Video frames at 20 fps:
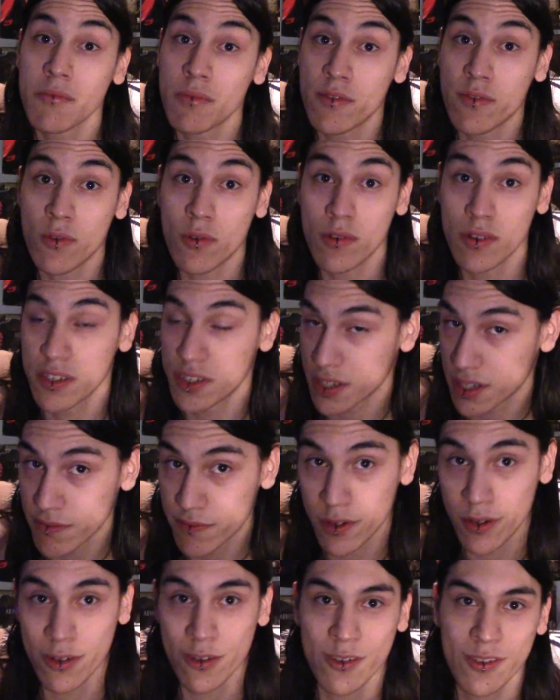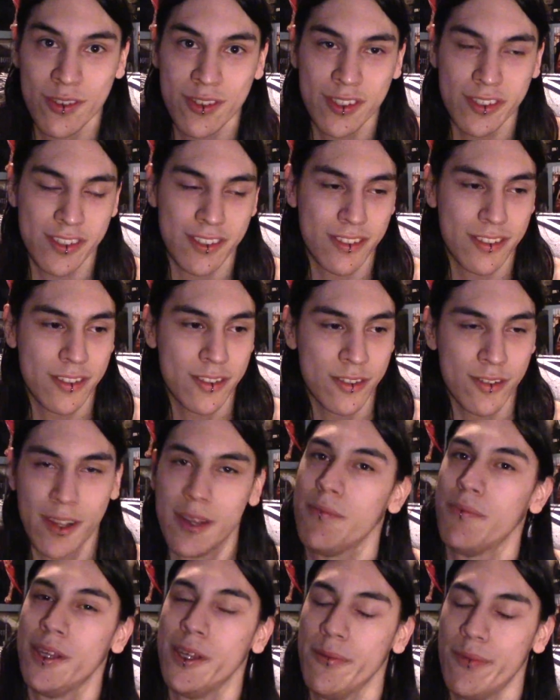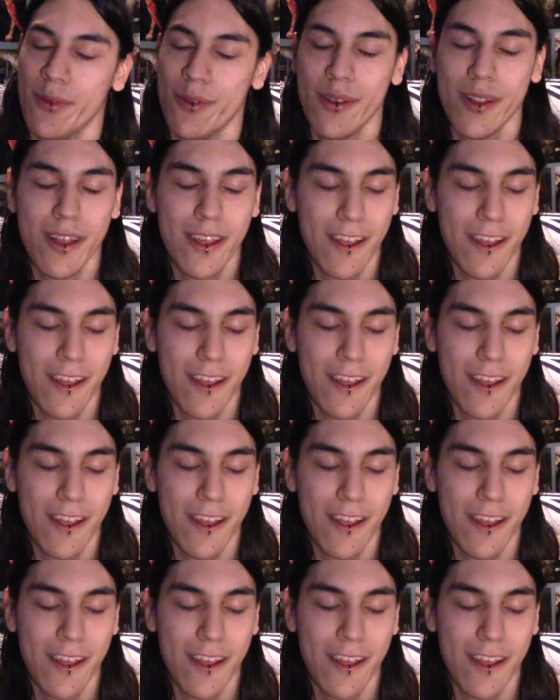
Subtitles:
before and taken photos, and they're great people.